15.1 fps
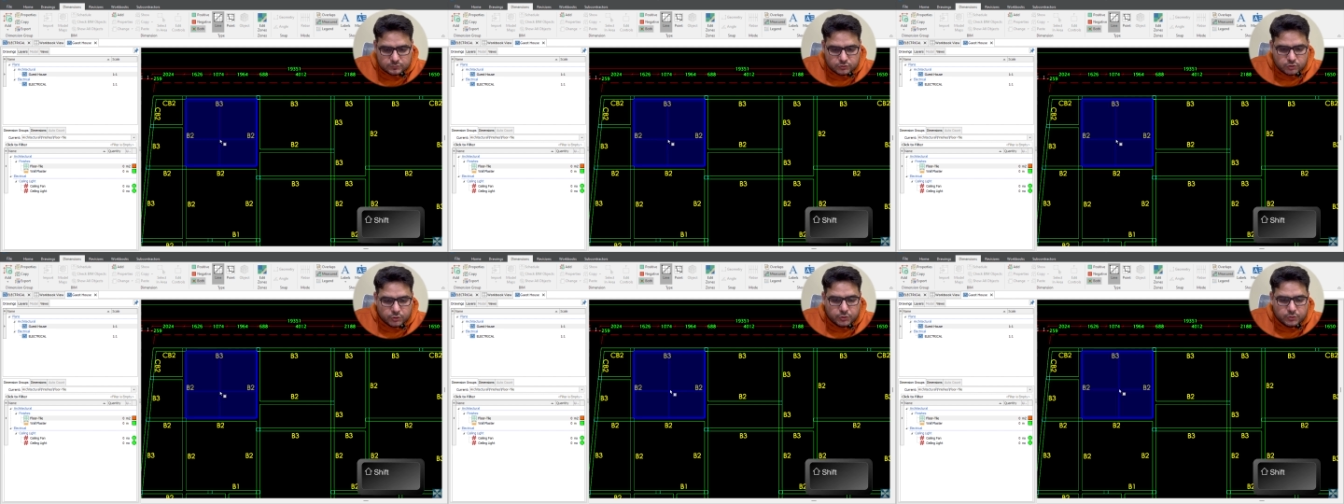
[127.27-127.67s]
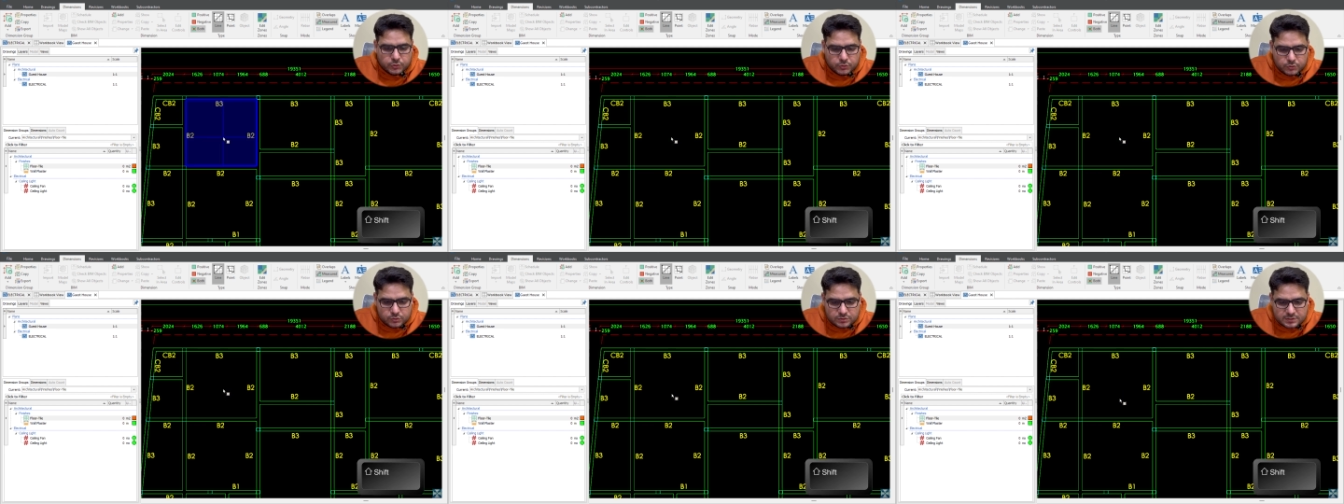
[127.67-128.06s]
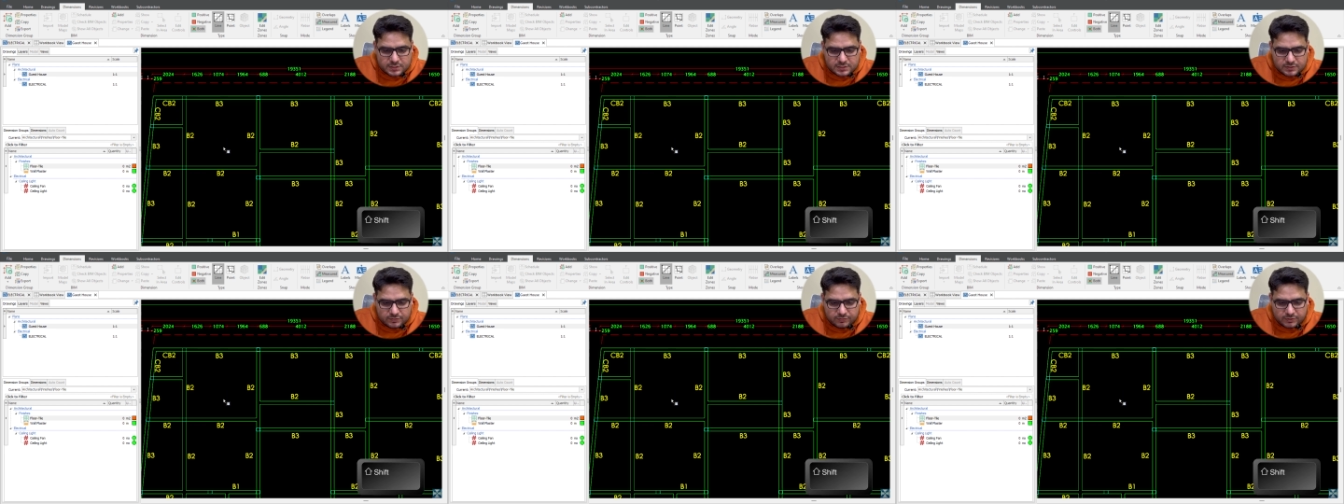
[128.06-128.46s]
So you use the
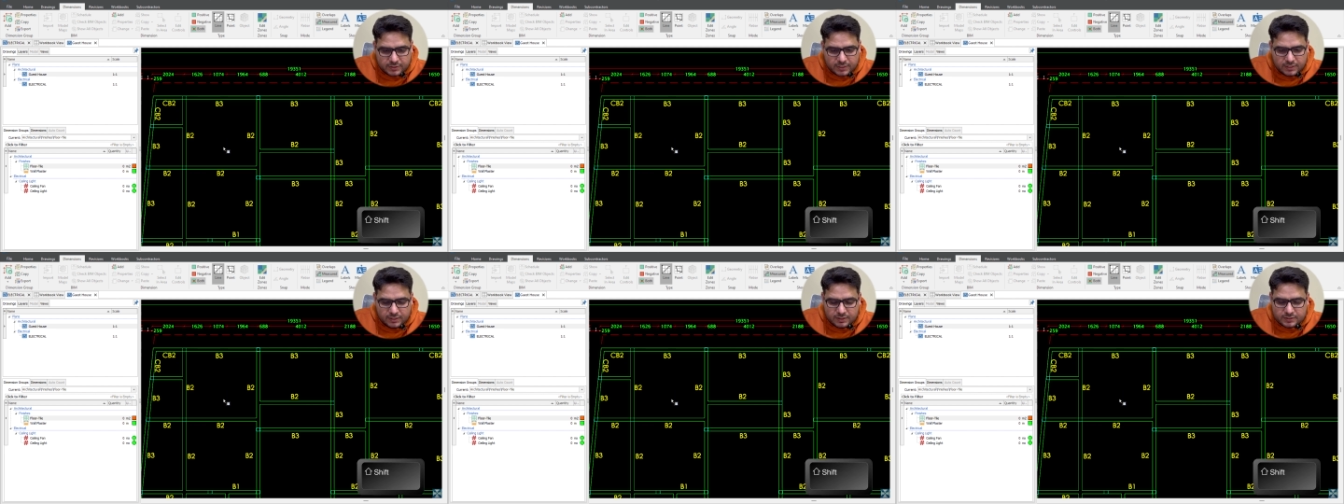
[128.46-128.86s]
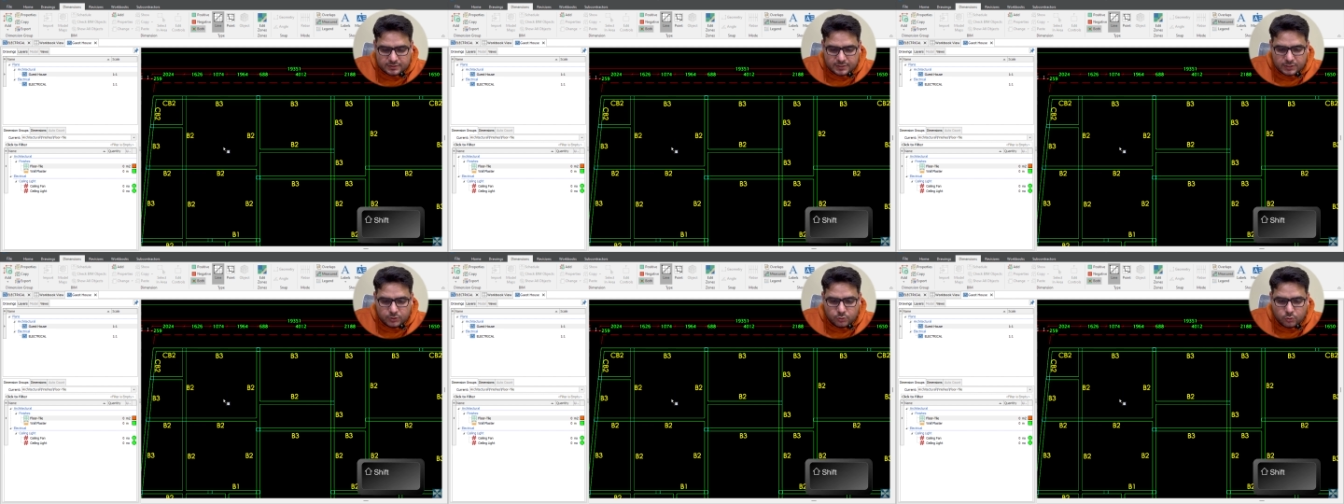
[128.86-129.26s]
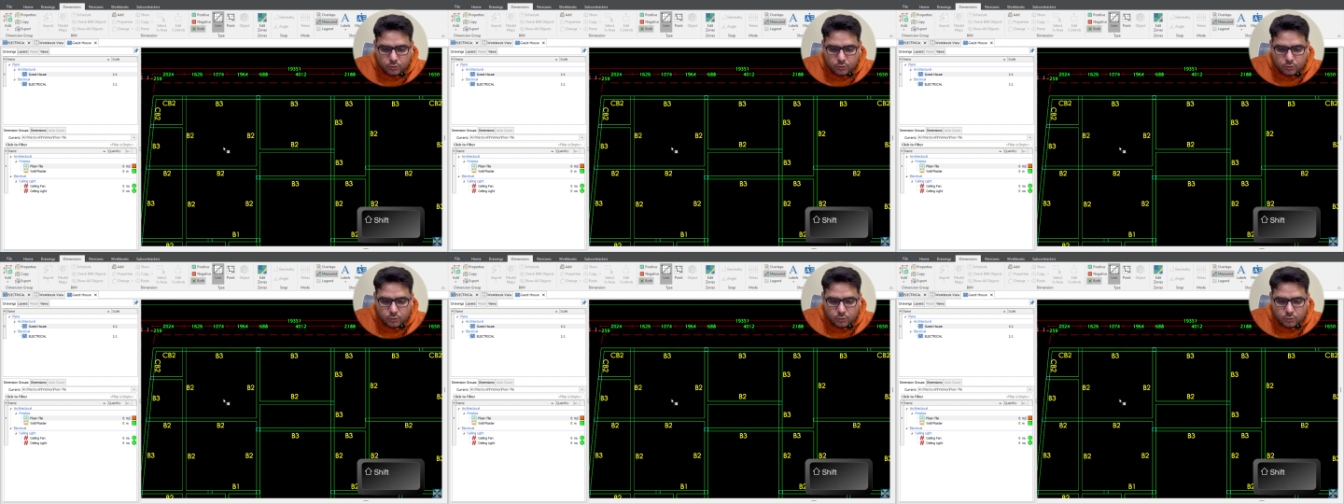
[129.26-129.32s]
shift key, then you